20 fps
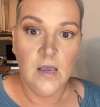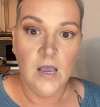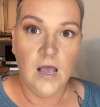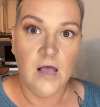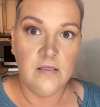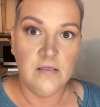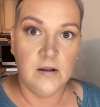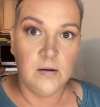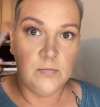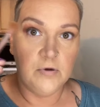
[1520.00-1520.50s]

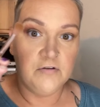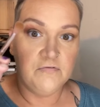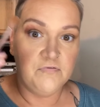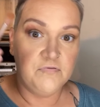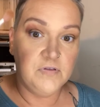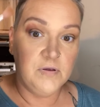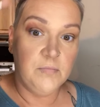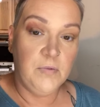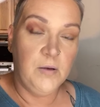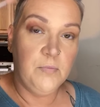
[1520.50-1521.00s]
And then I'm going to
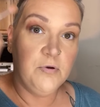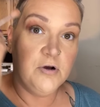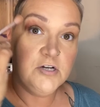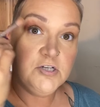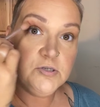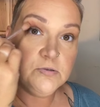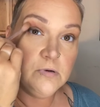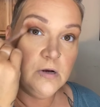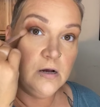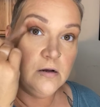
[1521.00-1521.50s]
flip my
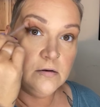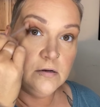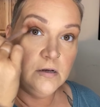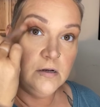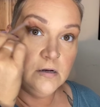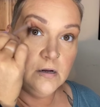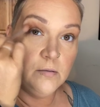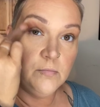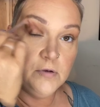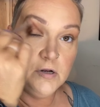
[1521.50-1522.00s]
brush around
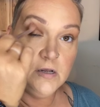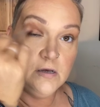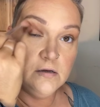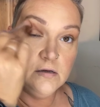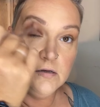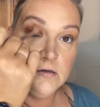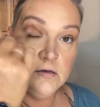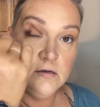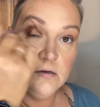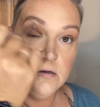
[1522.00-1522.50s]
and I'm going to
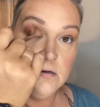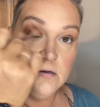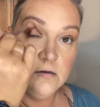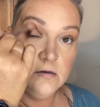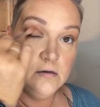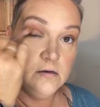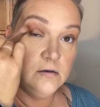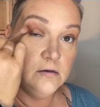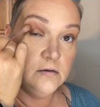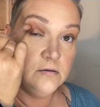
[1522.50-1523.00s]

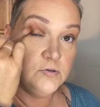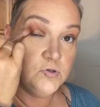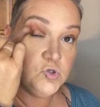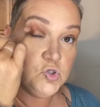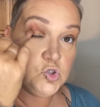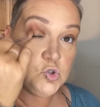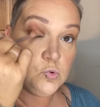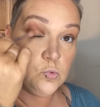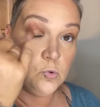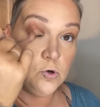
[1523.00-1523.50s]

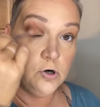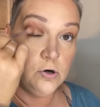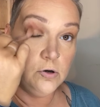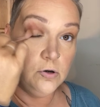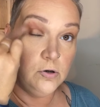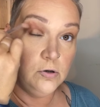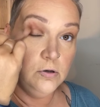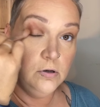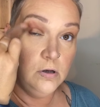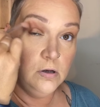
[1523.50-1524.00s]

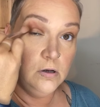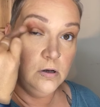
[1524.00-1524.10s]
swirl